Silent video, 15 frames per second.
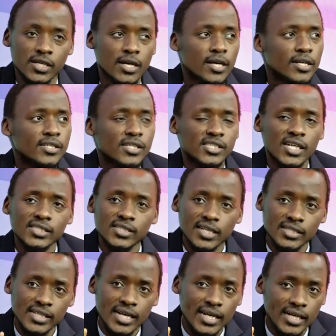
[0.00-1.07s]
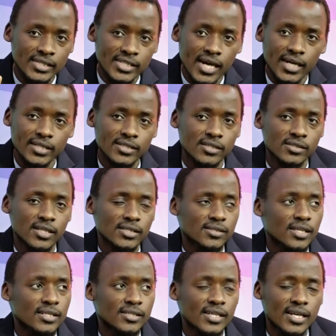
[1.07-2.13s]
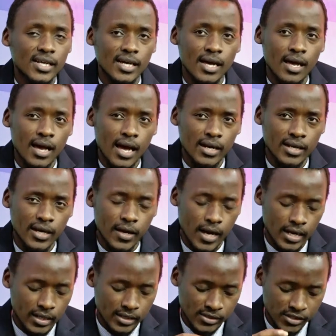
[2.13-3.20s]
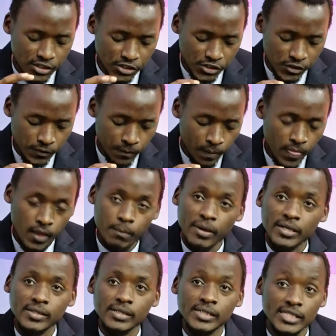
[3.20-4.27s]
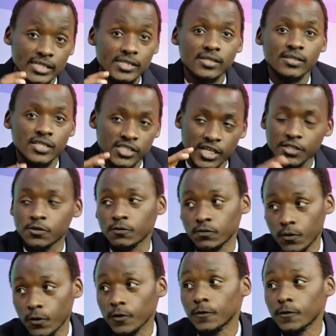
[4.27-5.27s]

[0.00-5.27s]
It is a church that is under attack, it's a church that is under, under, under siege, but it is the church of God.